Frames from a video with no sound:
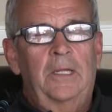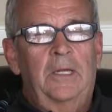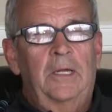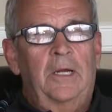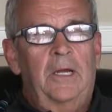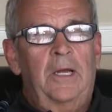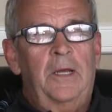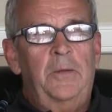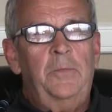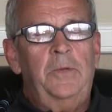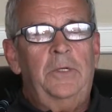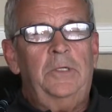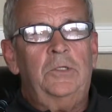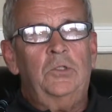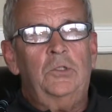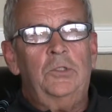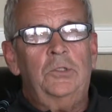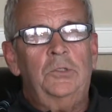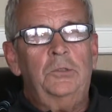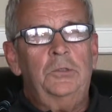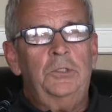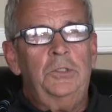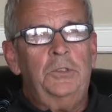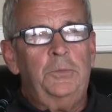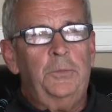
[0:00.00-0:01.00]
I met
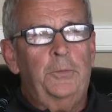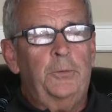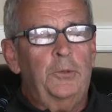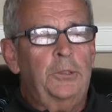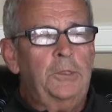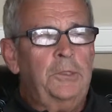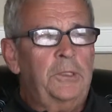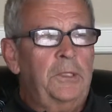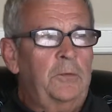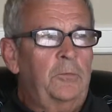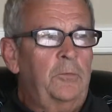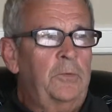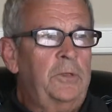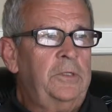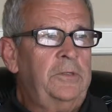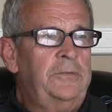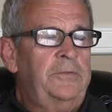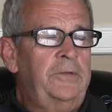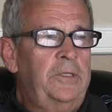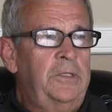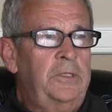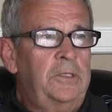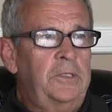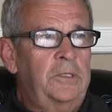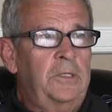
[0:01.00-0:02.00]
Shirley Spork at one of
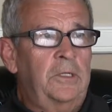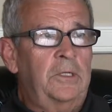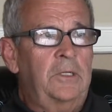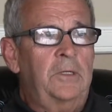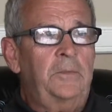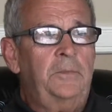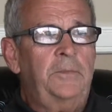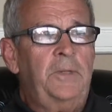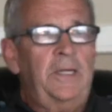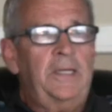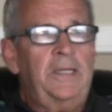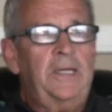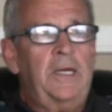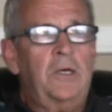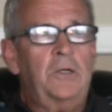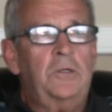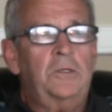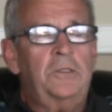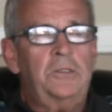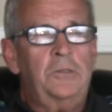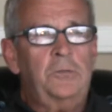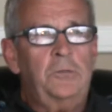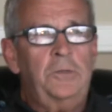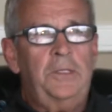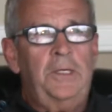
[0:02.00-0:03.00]
the alumni
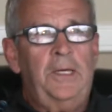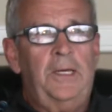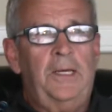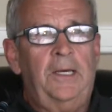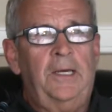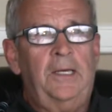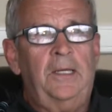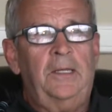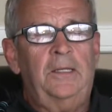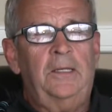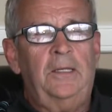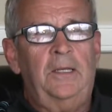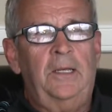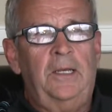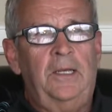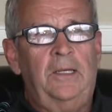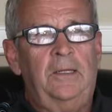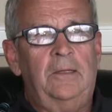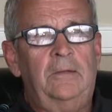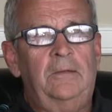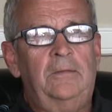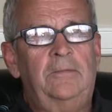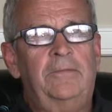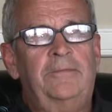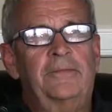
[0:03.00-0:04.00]
outings we had
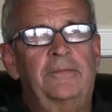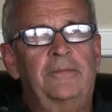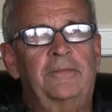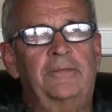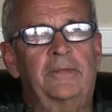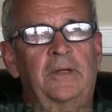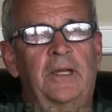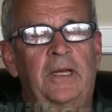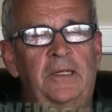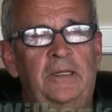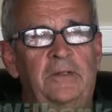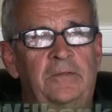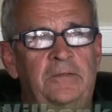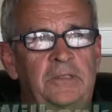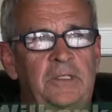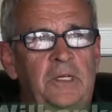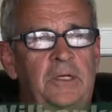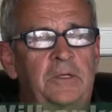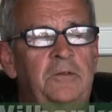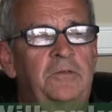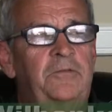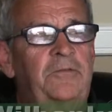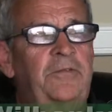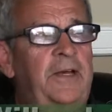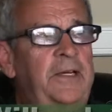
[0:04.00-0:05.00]
and kind of
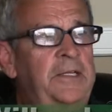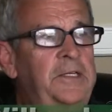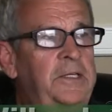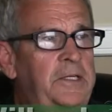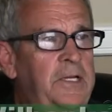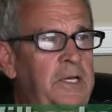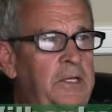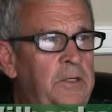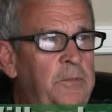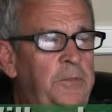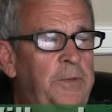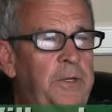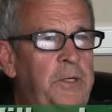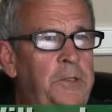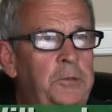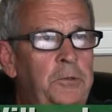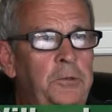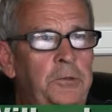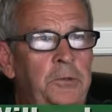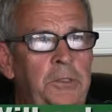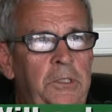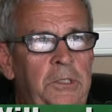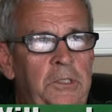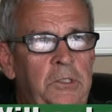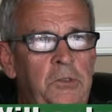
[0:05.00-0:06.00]
started finding out about
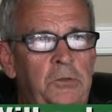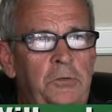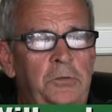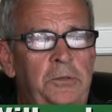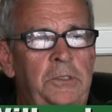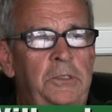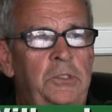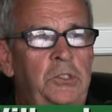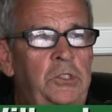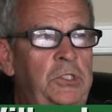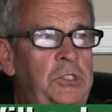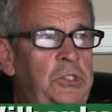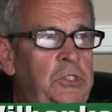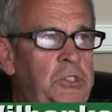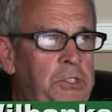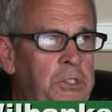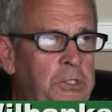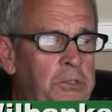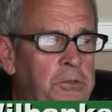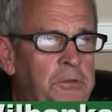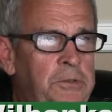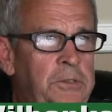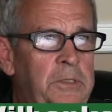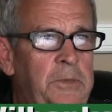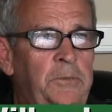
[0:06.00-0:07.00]
her history, and she
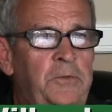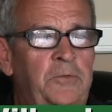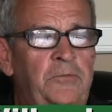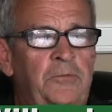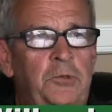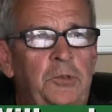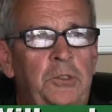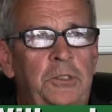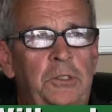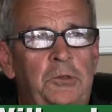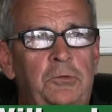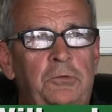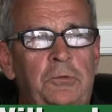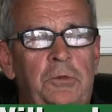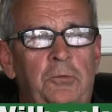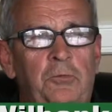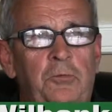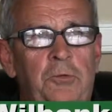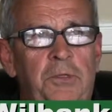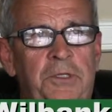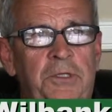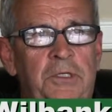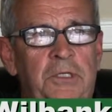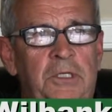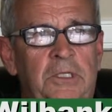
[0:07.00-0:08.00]
shared some of her history with